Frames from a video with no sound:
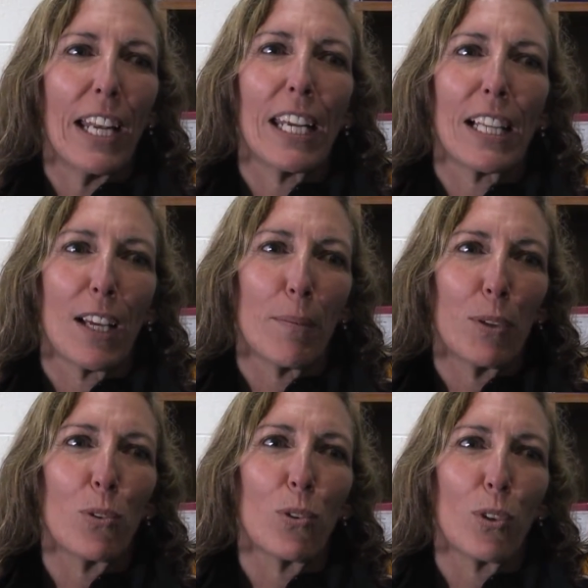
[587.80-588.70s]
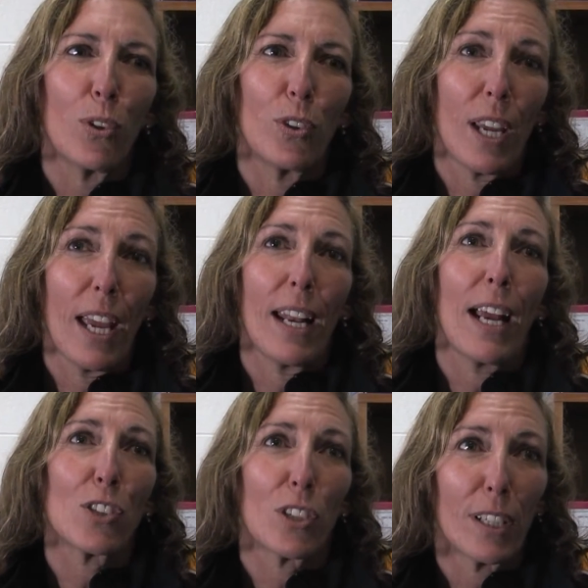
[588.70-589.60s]
any club at all who can
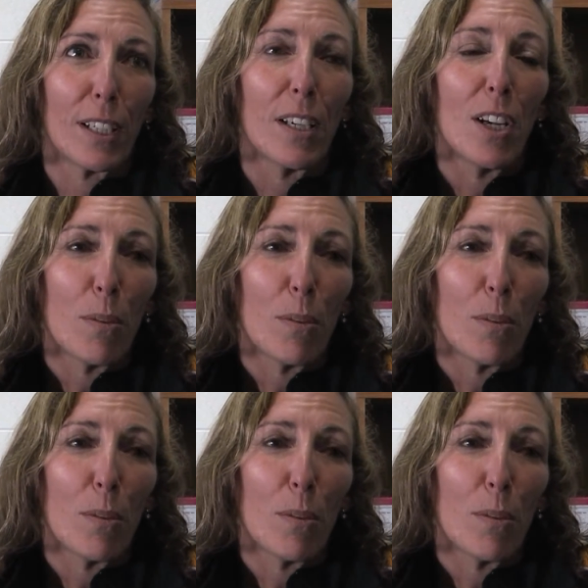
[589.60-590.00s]
actually